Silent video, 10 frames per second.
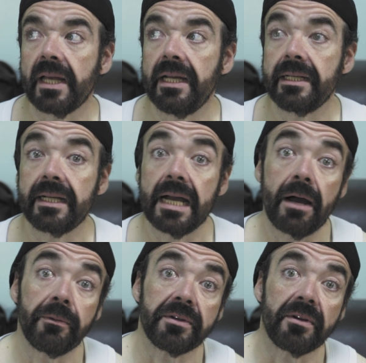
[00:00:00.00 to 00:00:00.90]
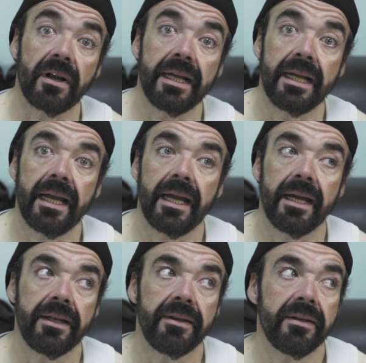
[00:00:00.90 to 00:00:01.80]
encounter I
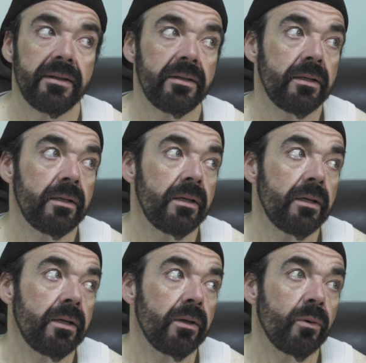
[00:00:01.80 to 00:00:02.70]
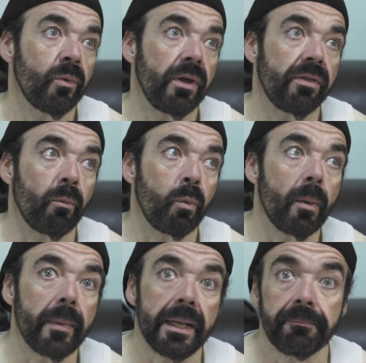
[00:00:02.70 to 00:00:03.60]
had with a
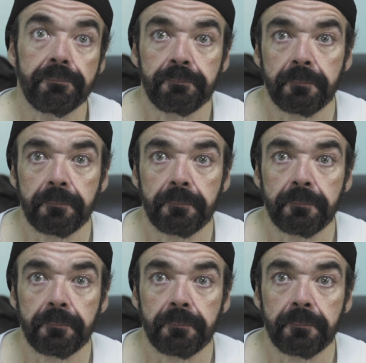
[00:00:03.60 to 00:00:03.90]
woman